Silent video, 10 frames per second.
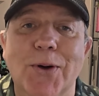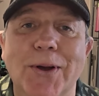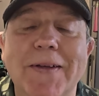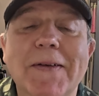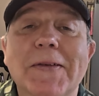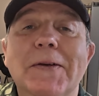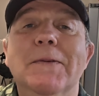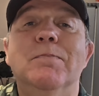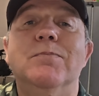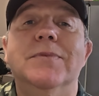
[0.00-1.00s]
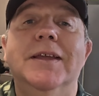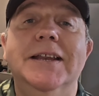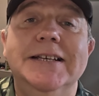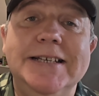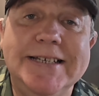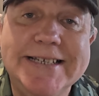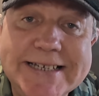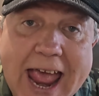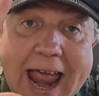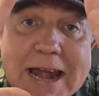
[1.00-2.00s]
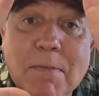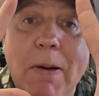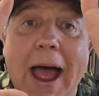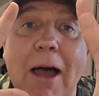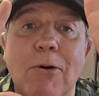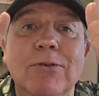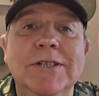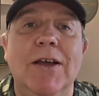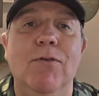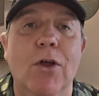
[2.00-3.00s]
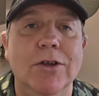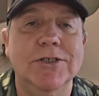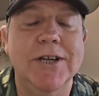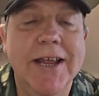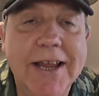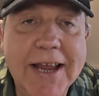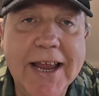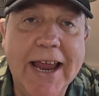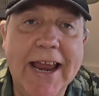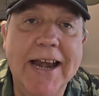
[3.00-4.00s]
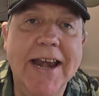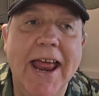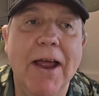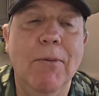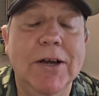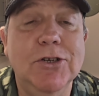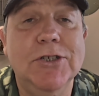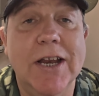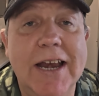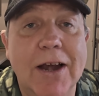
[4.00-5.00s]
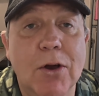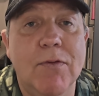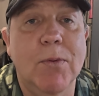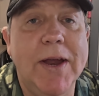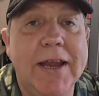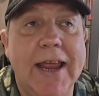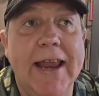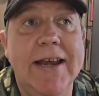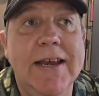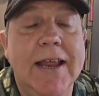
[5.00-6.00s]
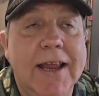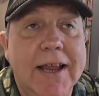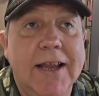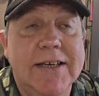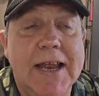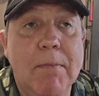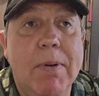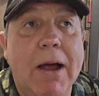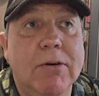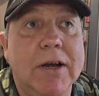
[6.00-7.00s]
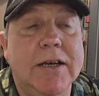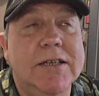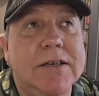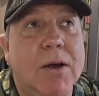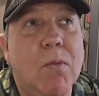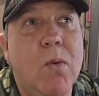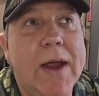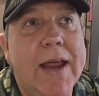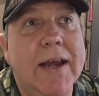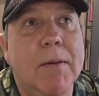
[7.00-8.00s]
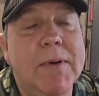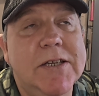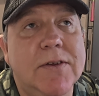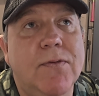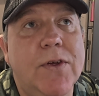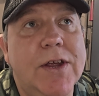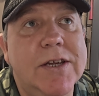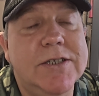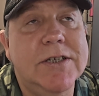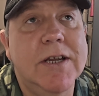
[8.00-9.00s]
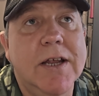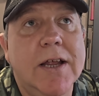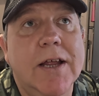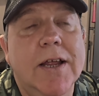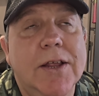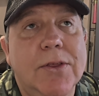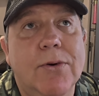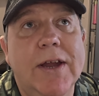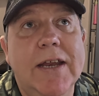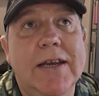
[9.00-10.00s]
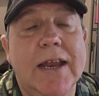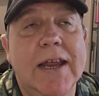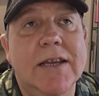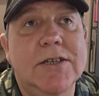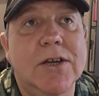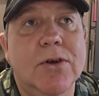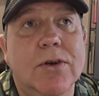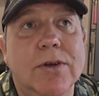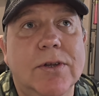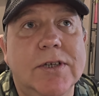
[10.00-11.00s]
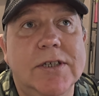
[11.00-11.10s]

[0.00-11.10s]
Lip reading: roll. 10 pounds I've lost in, well, just a little over a week in 10 pounds. I'm weird, I missed the first 3 days, so